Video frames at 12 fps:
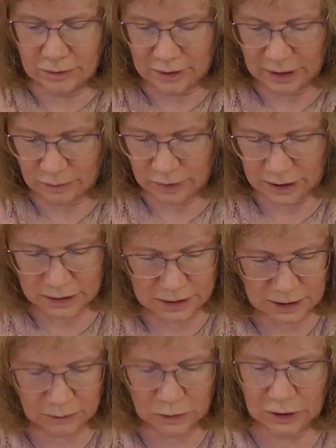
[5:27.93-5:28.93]
That piece
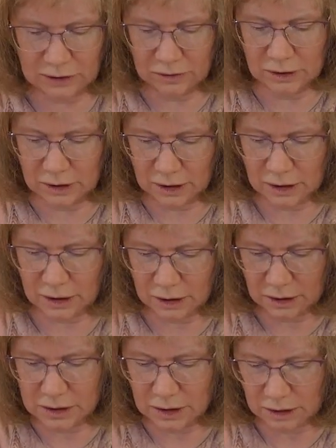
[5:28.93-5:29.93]
I'm not even going to cut
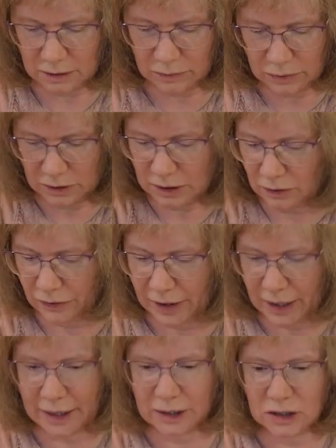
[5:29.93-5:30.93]
because I didn't put it on the
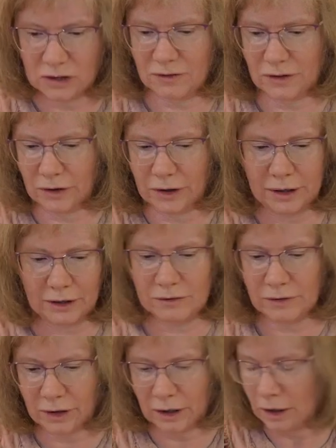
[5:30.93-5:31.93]
edge far enough.
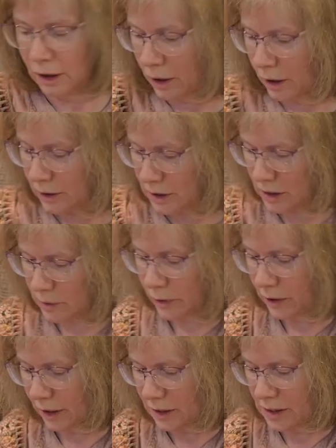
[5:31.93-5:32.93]
This is
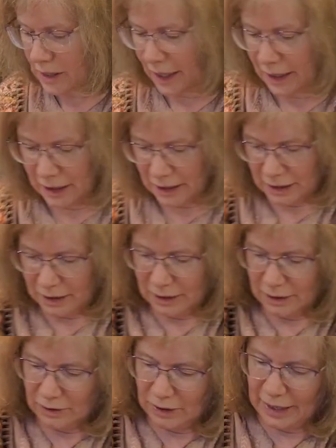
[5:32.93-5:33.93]
putting a second
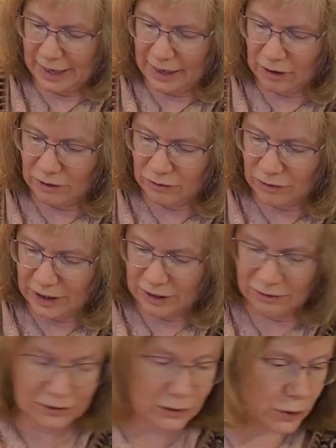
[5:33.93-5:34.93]
layer of
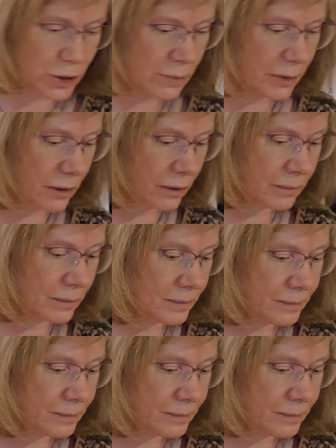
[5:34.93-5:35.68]
reinforcement.